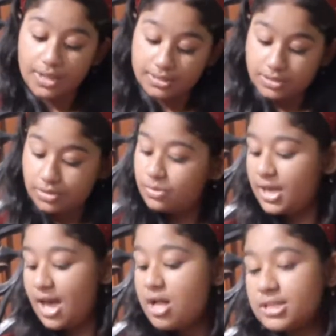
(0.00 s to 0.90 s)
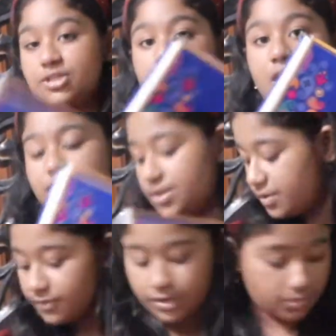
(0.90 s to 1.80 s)
So yeah, I also got
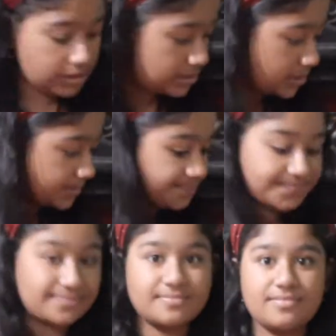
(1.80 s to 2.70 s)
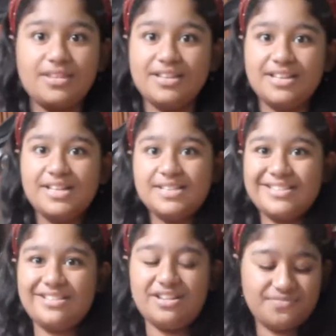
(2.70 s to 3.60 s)
one of those.
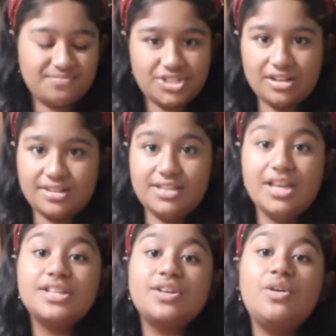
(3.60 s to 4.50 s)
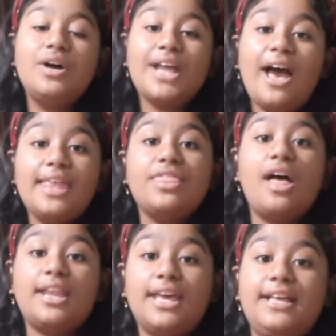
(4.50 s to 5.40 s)
That's a lot of chocolate. So what I
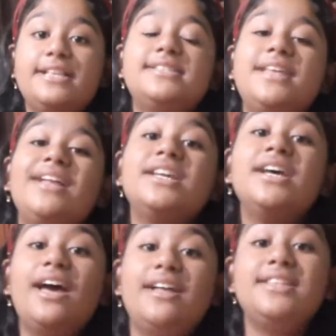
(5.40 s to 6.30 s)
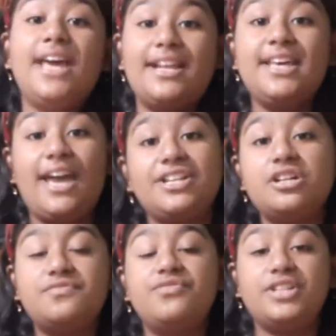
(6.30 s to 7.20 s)
thought is that at the end
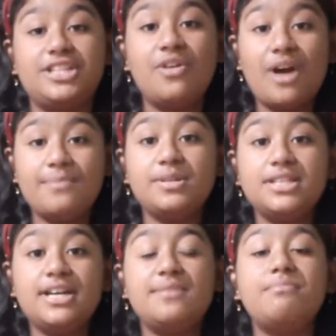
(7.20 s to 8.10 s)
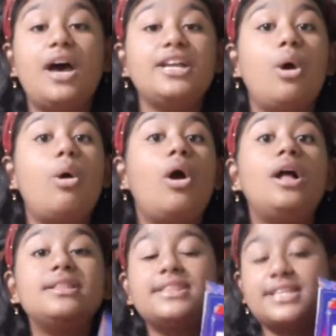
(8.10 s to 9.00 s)
of the video, I'm gonna combine
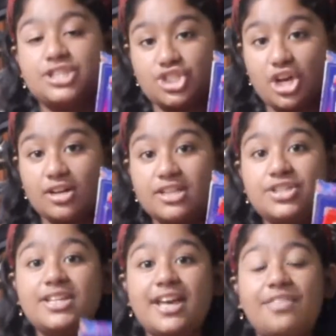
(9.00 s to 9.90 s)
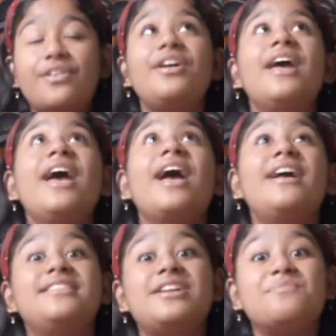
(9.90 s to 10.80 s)
all this chocolate together
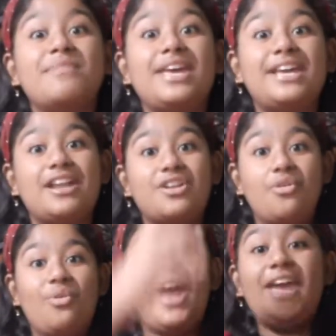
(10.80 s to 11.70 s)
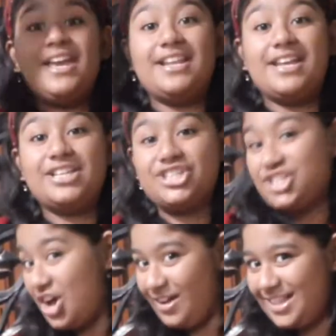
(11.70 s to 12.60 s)
and then make it rain
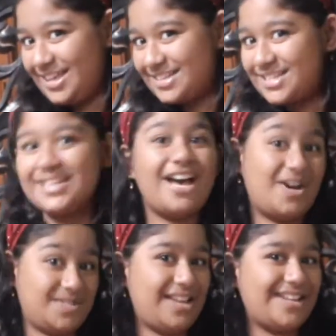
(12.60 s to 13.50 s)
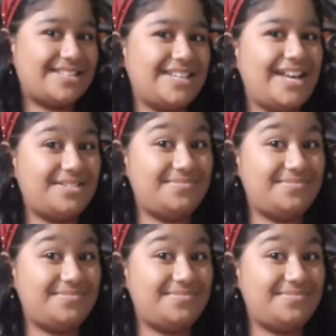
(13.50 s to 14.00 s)
chocolate. How's that idea?